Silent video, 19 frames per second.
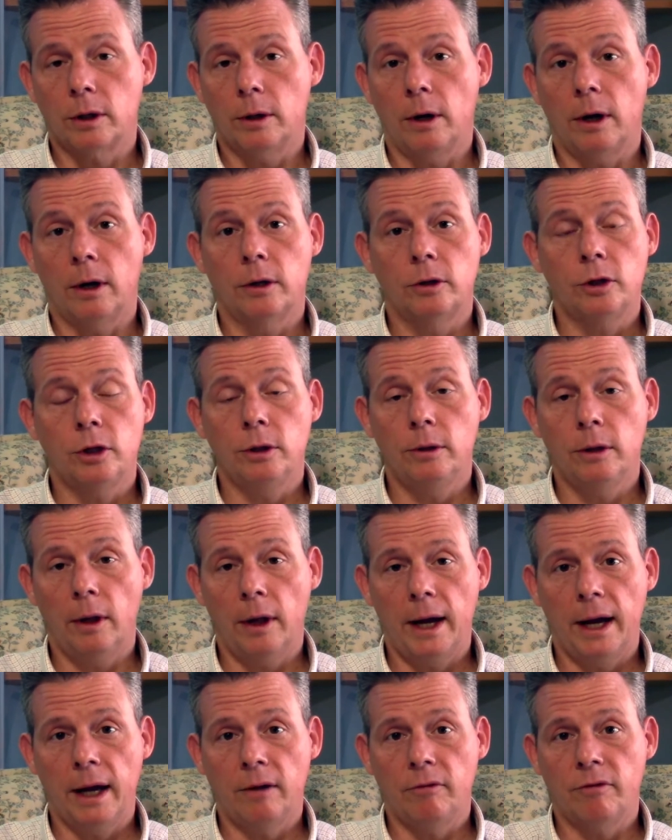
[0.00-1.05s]
and aren't you
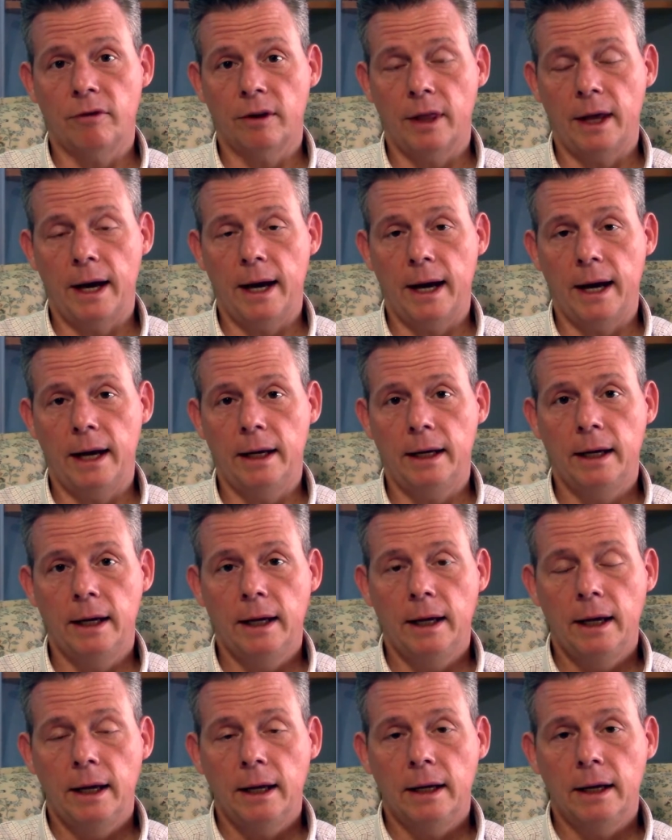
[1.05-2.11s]
glad for
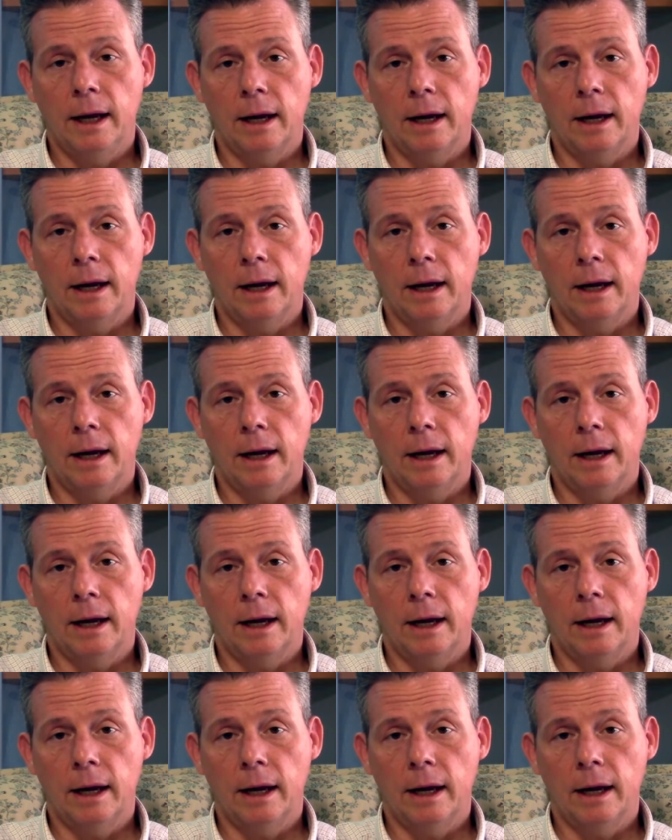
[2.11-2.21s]
that?